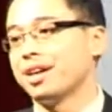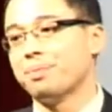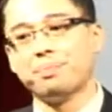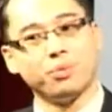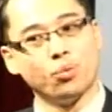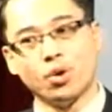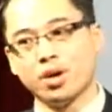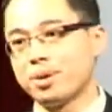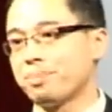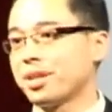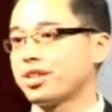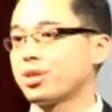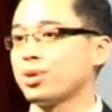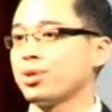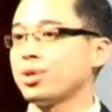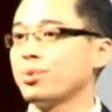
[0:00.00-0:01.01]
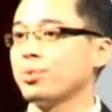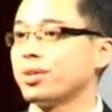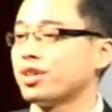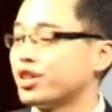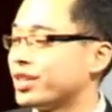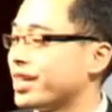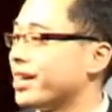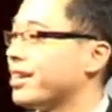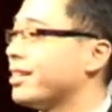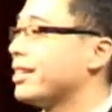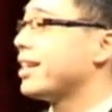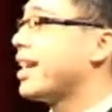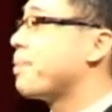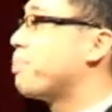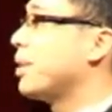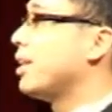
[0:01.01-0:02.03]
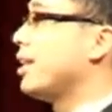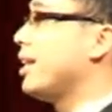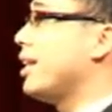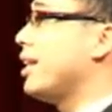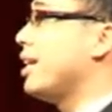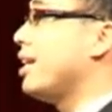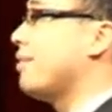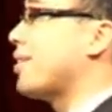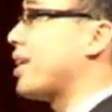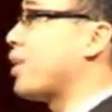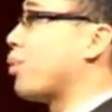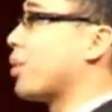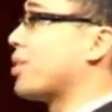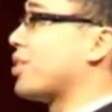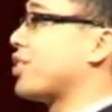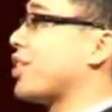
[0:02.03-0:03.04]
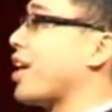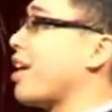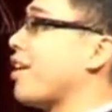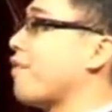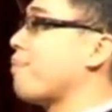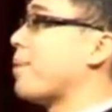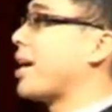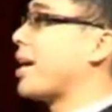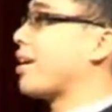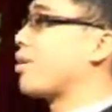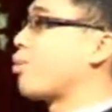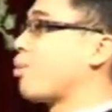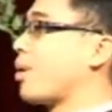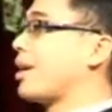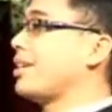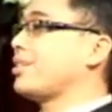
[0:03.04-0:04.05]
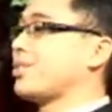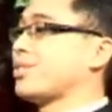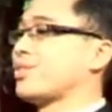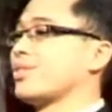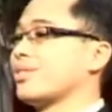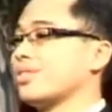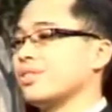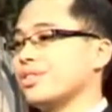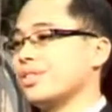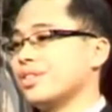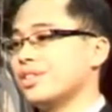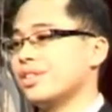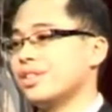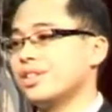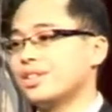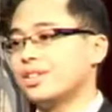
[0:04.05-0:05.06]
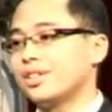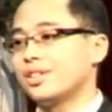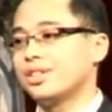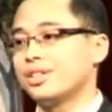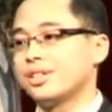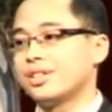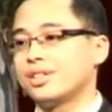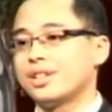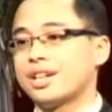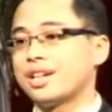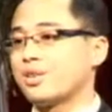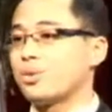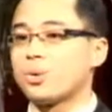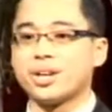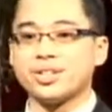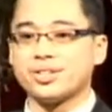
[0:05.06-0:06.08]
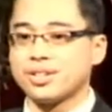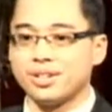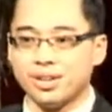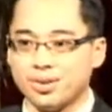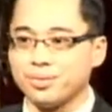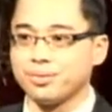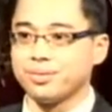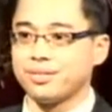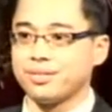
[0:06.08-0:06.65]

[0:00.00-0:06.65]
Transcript: I mean, want to make sure you understand that I believe that you are saved by grace and grace alone.